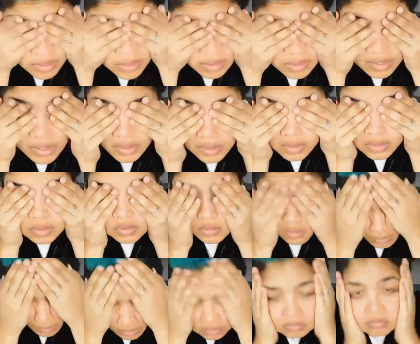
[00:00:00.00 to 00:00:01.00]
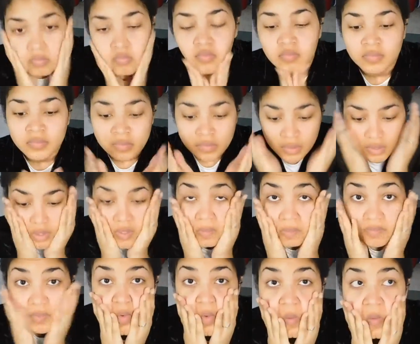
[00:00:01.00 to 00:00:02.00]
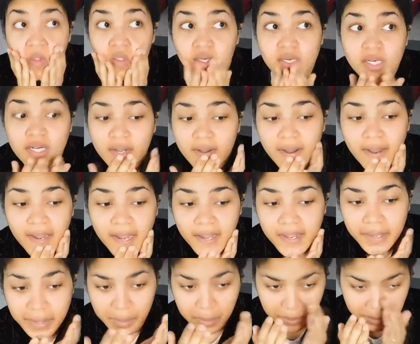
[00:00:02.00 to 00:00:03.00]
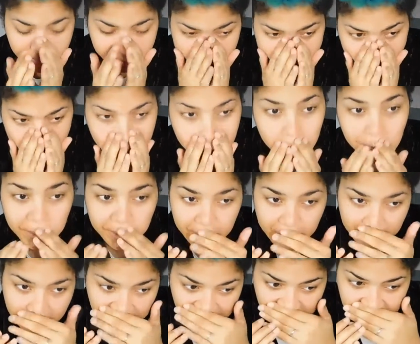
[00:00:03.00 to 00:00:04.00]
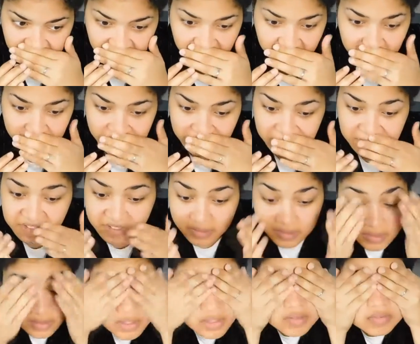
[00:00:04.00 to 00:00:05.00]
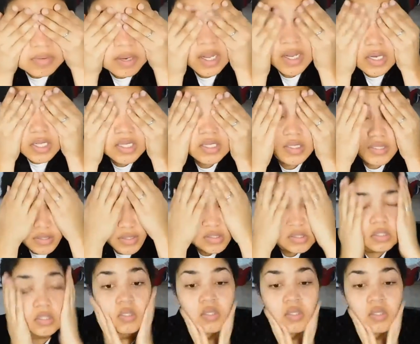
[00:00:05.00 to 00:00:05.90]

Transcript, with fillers: Like, before I went to Korea and started using these products,